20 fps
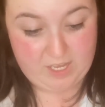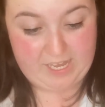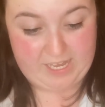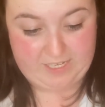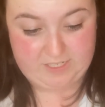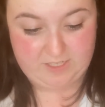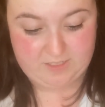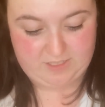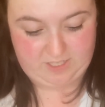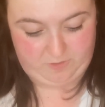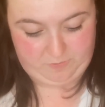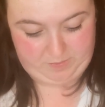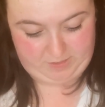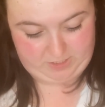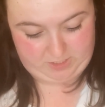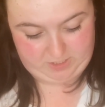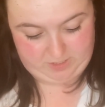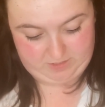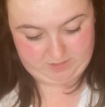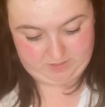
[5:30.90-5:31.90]
It does have
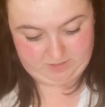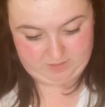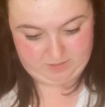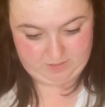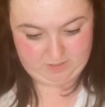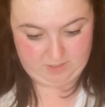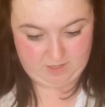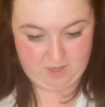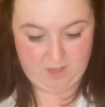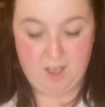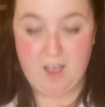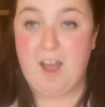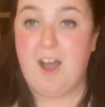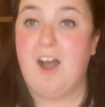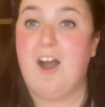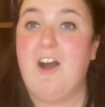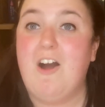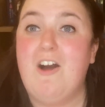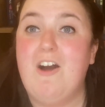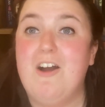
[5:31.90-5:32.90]
pictures.
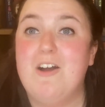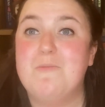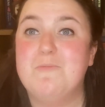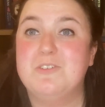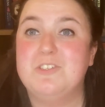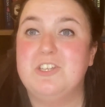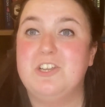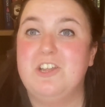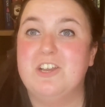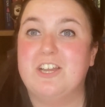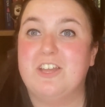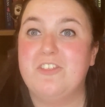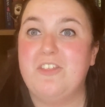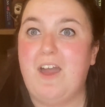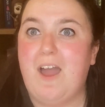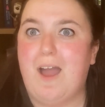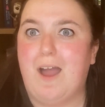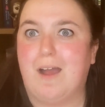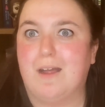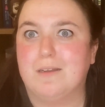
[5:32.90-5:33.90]
Oh, would you look at
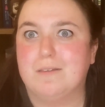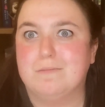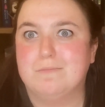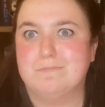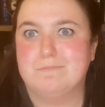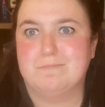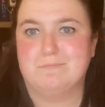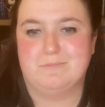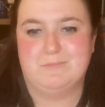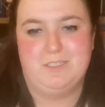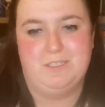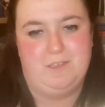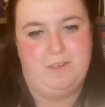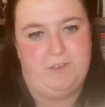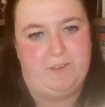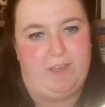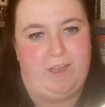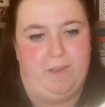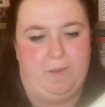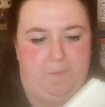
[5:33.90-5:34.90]
that?
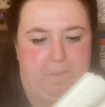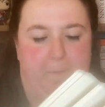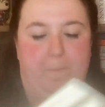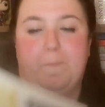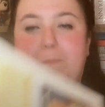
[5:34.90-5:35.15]
Okay.